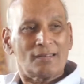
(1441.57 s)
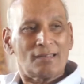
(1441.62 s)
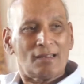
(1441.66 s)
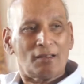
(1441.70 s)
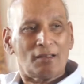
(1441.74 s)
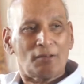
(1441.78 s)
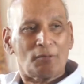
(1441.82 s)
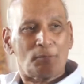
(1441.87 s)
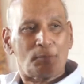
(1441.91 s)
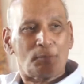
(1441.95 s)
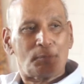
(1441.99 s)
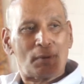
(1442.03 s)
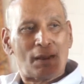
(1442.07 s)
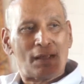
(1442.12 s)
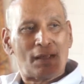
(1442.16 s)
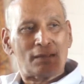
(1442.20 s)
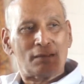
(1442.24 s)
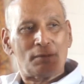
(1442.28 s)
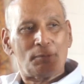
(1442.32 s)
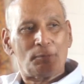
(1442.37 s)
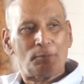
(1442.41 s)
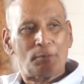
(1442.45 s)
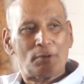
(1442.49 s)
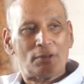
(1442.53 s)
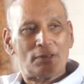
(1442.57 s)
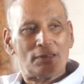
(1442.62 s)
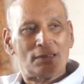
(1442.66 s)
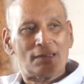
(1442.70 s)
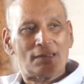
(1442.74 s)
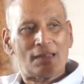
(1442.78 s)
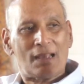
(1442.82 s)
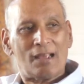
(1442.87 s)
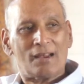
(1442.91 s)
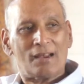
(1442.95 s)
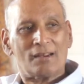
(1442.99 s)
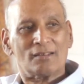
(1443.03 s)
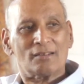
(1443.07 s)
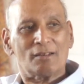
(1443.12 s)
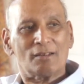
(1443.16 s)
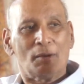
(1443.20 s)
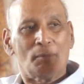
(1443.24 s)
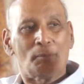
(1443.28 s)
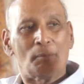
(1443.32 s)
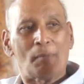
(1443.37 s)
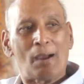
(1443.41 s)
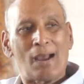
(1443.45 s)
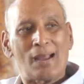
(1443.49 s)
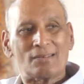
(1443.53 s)
says pratipadika
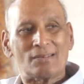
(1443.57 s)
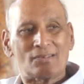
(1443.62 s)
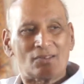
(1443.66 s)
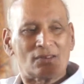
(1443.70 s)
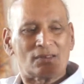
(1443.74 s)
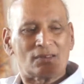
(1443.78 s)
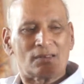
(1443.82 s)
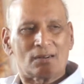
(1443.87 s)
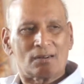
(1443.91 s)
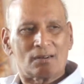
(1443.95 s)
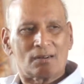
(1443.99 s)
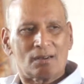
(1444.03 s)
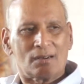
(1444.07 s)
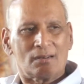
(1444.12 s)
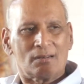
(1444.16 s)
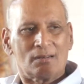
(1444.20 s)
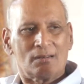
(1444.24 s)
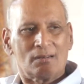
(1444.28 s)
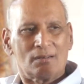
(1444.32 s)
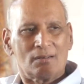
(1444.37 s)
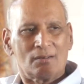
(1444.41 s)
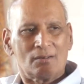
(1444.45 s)
matra.